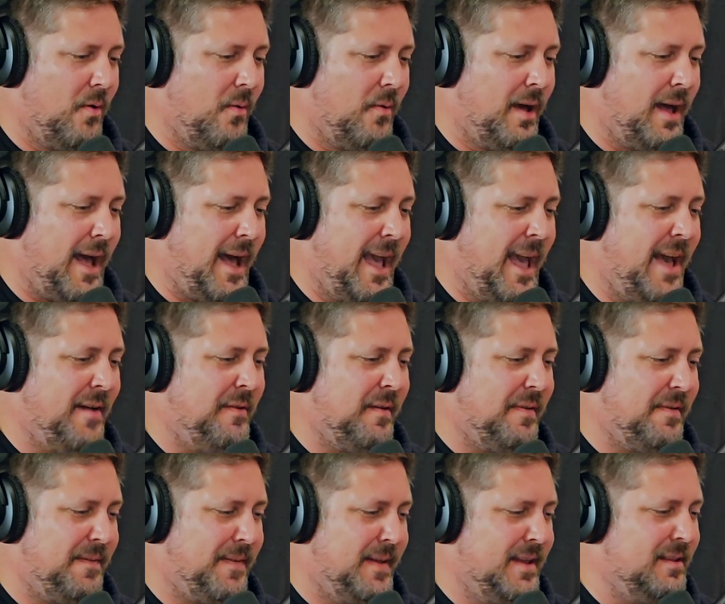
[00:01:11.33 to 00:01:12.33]
Well, I have a
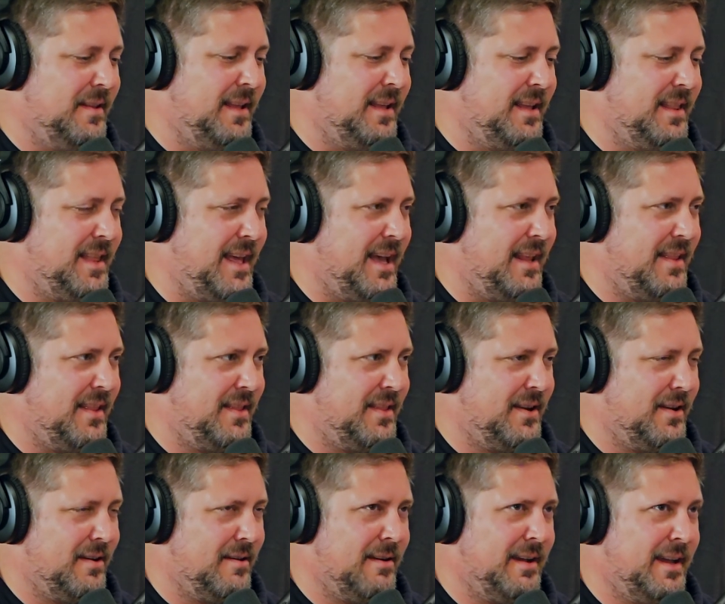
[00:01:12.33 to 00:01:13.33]
feeling that
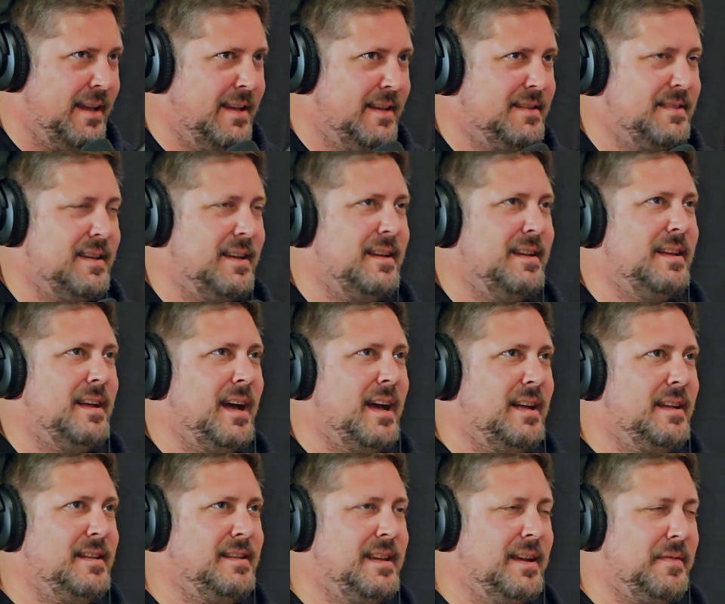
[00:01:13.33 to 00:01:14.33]
there is
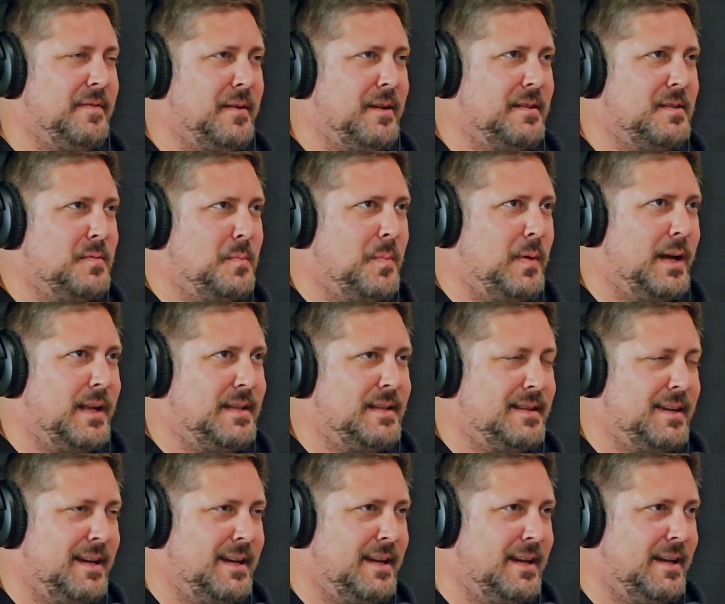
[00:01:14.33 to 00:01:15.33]
a difference,
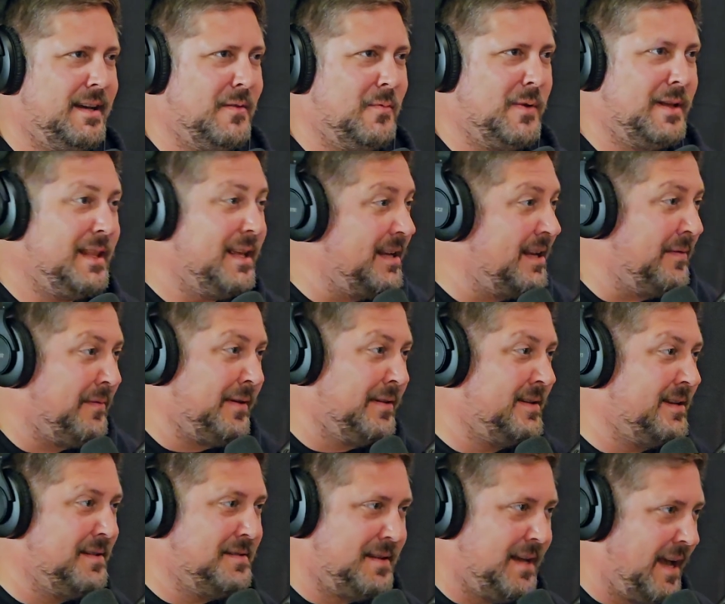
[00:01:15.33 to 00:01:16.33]
but what the
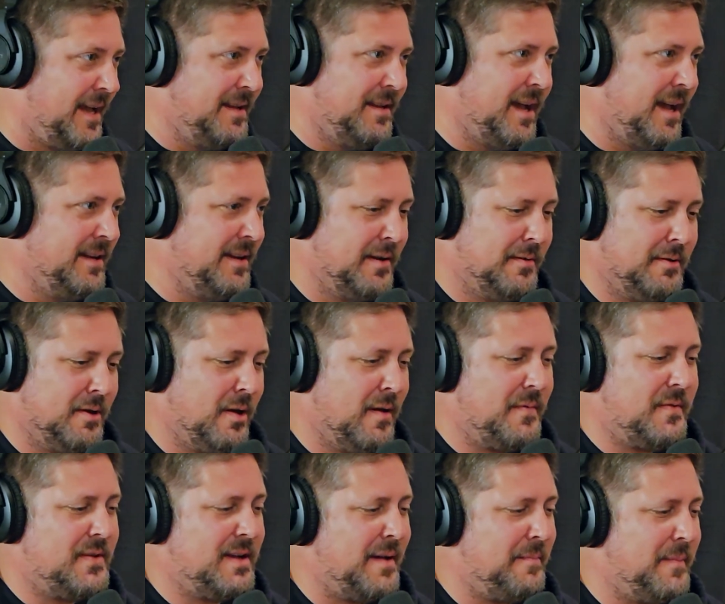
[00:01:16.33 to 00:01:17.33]
difference is, I don't know
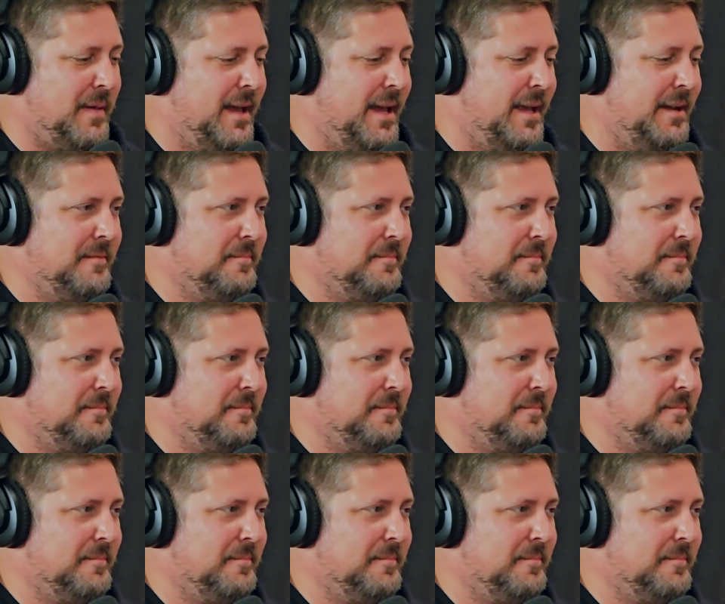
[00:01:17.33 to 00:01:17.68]
off the top of my head.